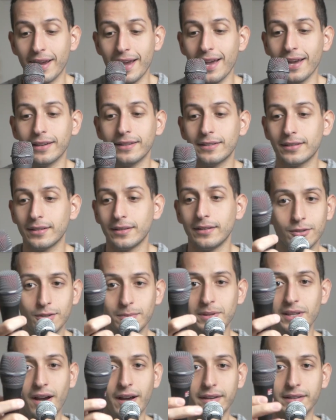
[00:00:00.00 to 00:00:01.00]
and to
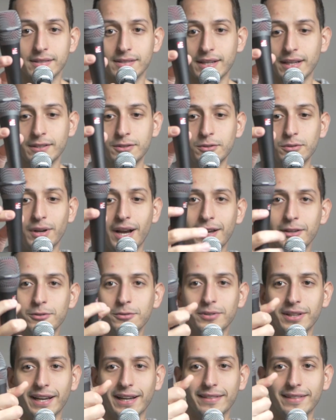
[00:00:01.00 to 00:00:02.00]
be honest, I do
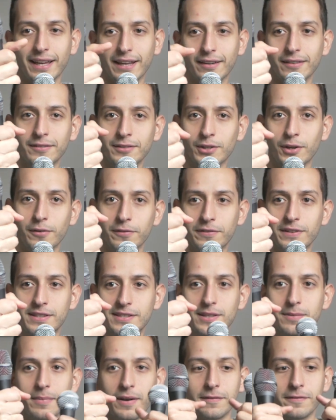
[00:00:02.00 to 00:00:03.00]
like that it
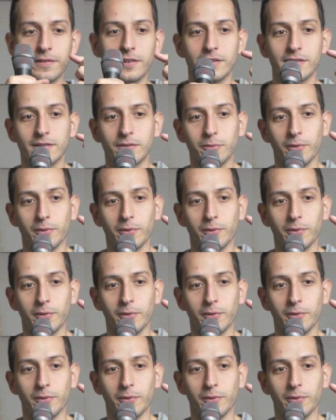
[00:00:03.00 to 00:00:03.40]
fits in my fist,